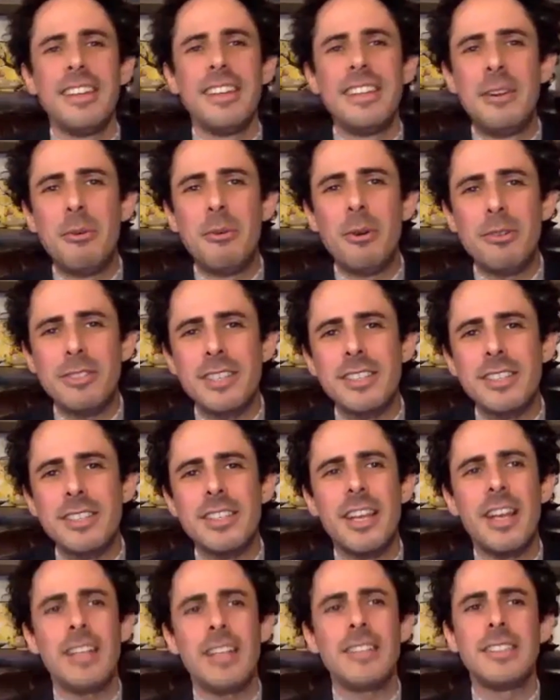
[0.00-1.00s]

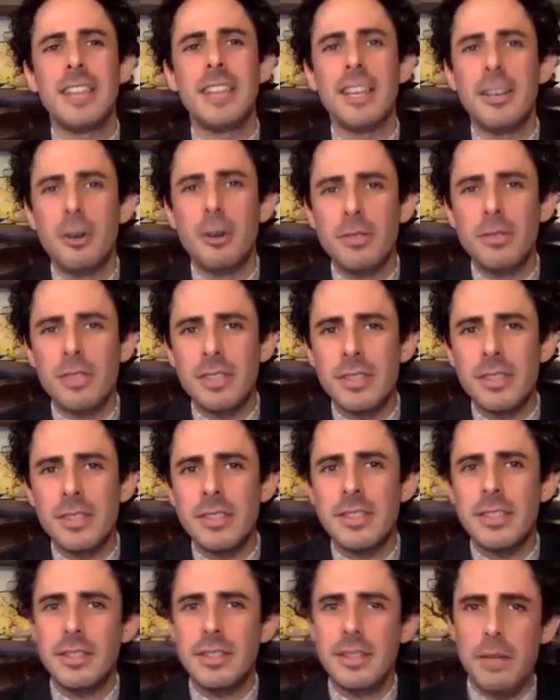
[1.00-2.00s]
Neurosis and
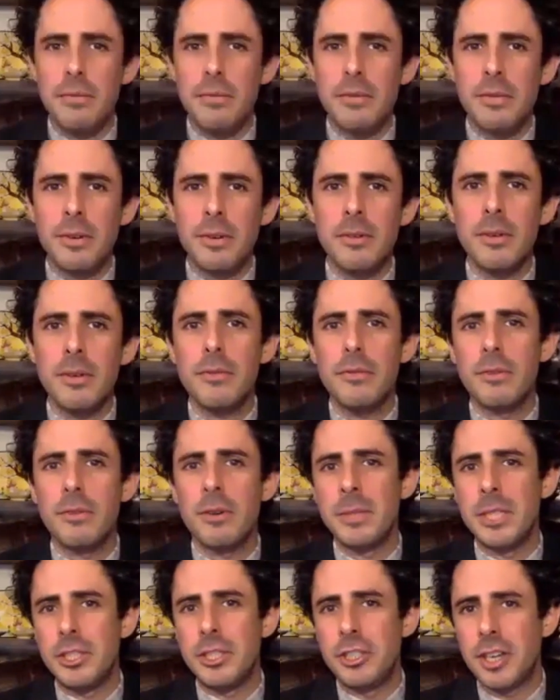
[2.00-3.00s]
psychosis differ
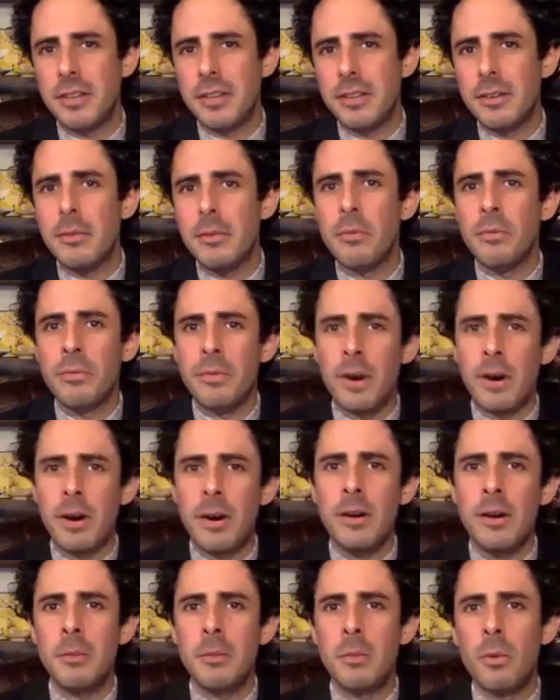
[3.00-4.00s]
from each other
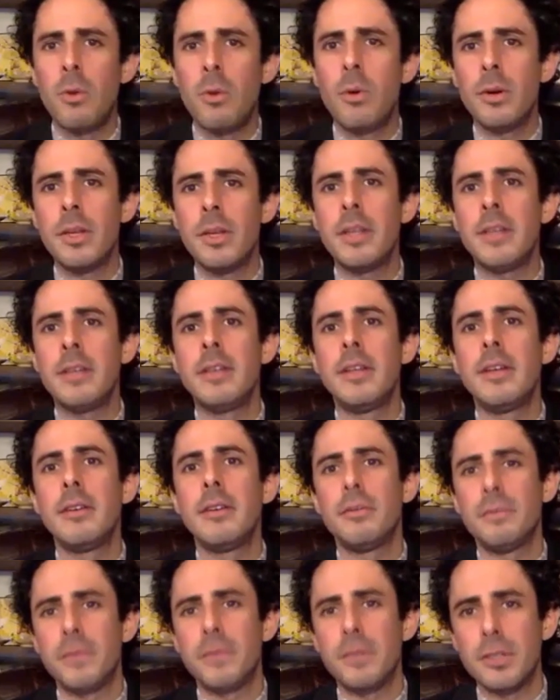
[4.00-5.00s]
far more in their
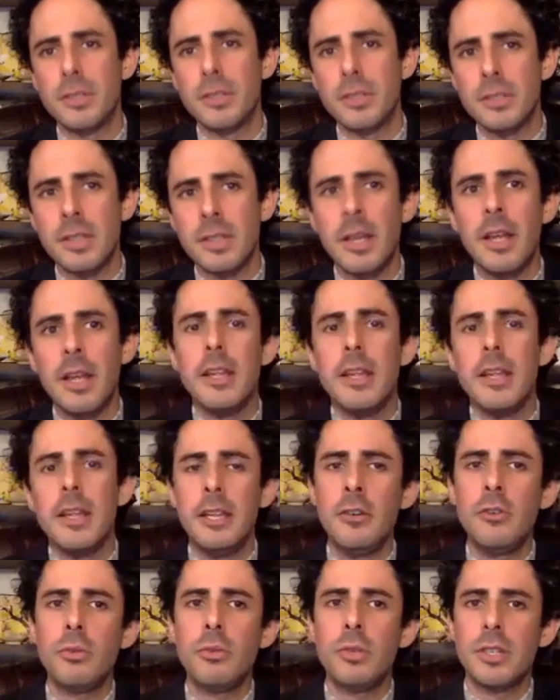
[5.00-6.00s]
first
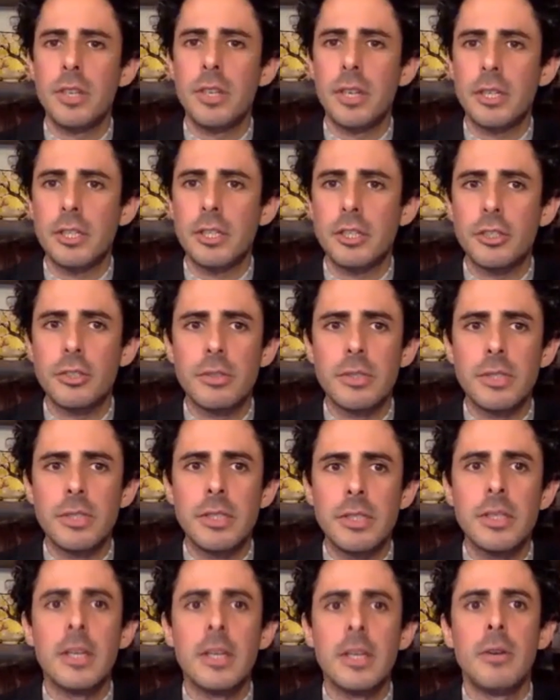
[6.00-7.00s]

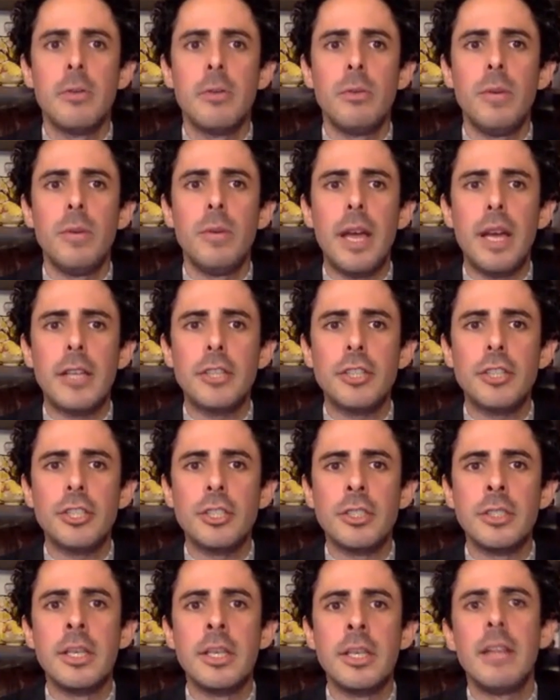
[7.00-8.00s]
introductory
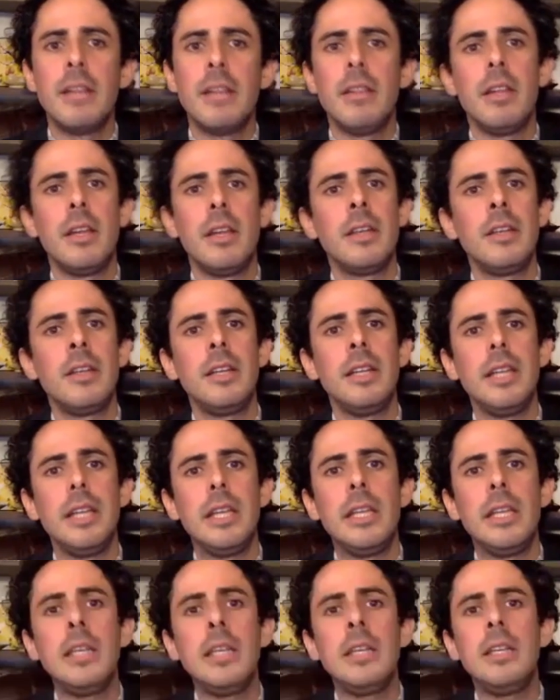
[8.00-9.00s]
reaction than
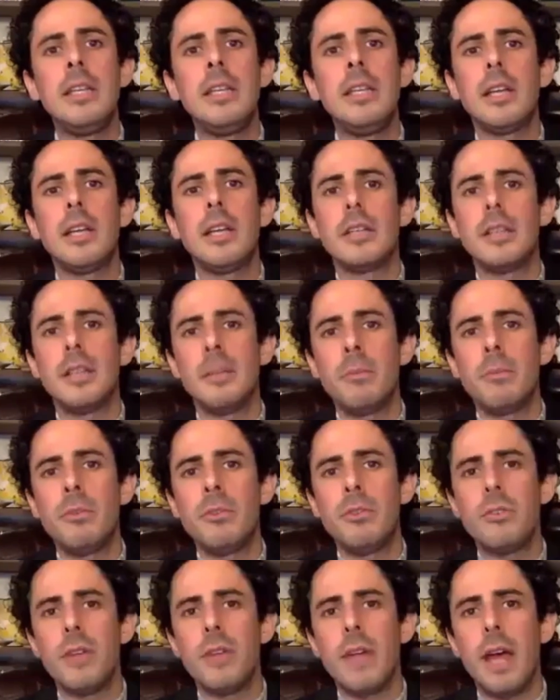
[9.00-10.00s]
in the
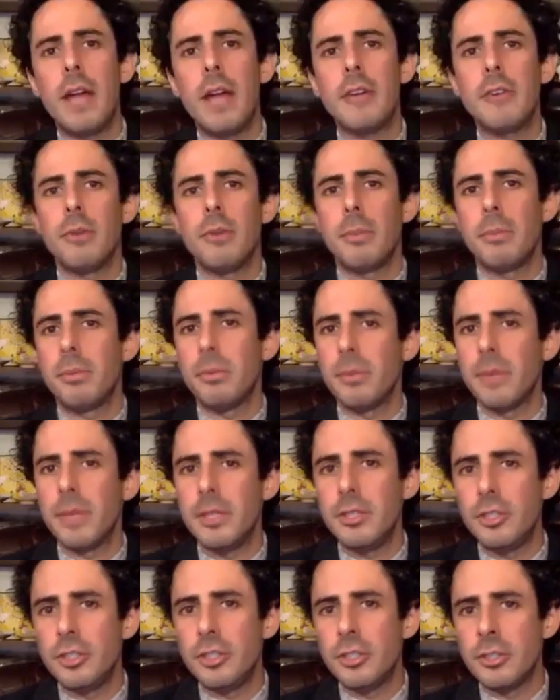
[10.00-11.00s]
attempt at
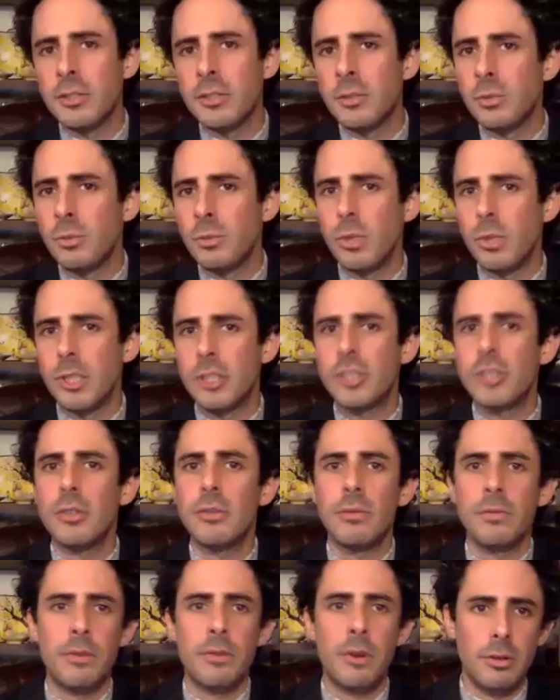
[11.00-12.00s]
reparation which
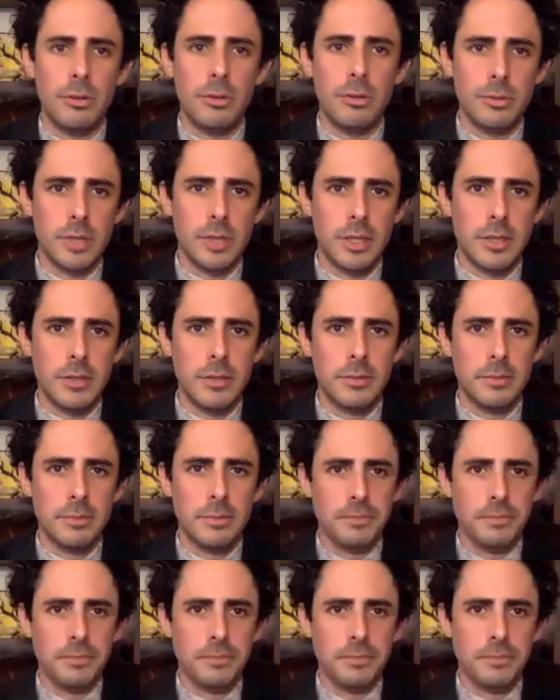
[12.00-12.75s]
follows it.